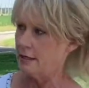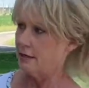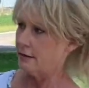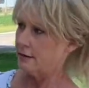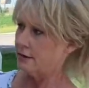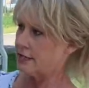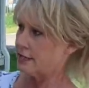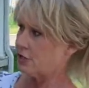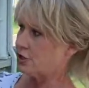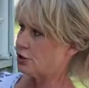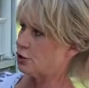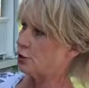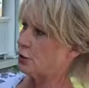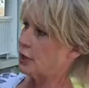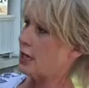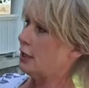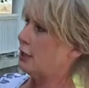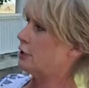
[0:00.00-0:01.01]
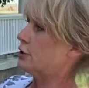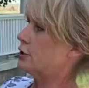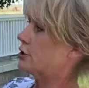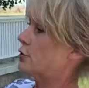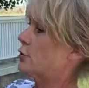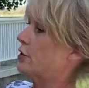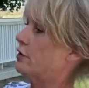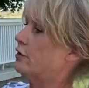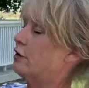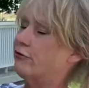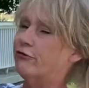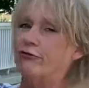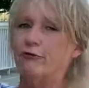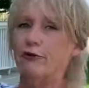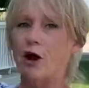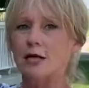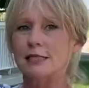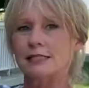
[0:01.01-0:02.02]
These 2 colors with the
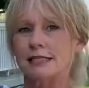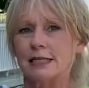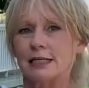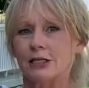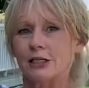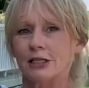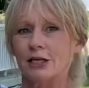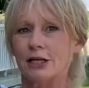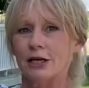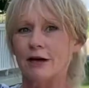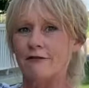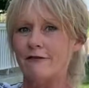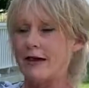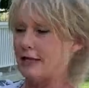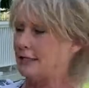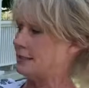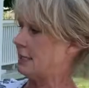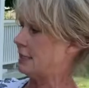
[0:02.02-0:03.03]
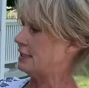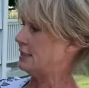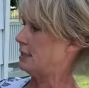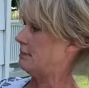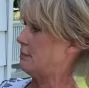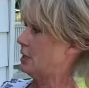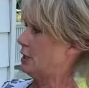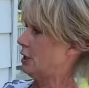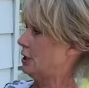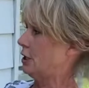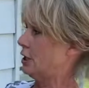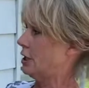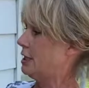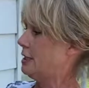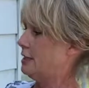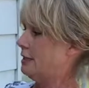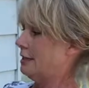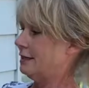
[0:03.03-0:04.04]
frosty look of that Dusty Miller,
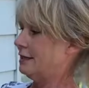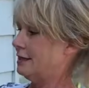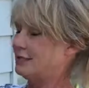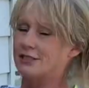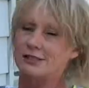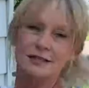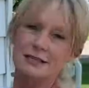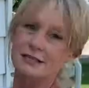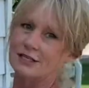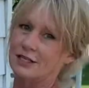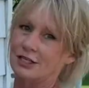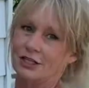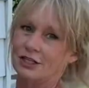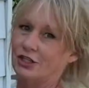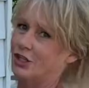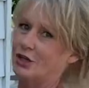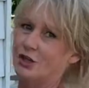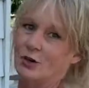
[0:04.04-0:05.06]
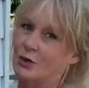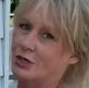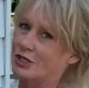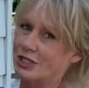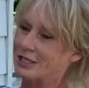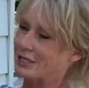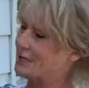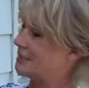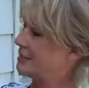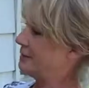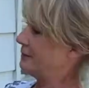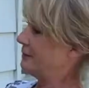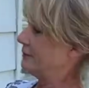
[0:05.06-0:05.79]
it's going to look gorgeous.